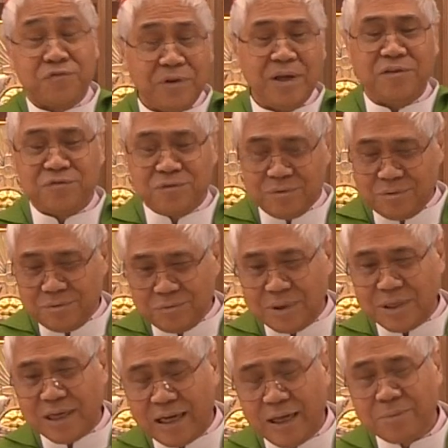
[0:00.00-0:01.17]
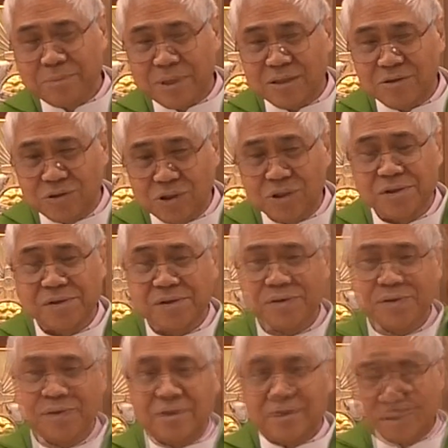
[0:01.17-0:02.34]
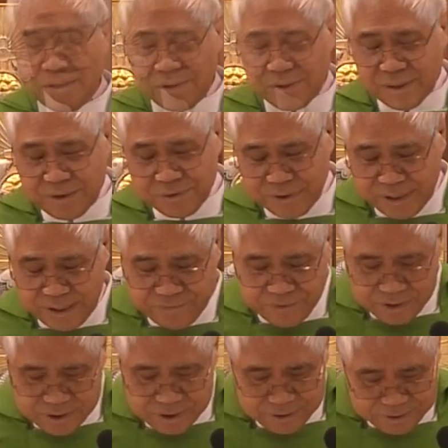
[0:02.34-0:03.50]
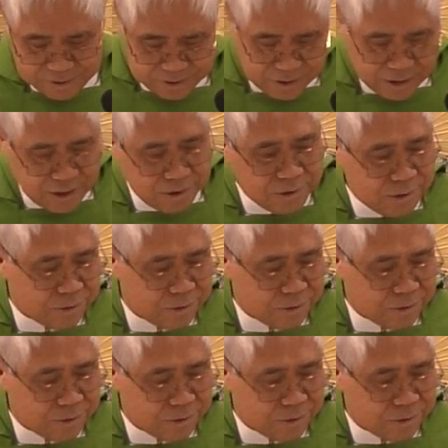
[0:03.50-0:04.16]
faith, we claim that Jesus is our Savior and our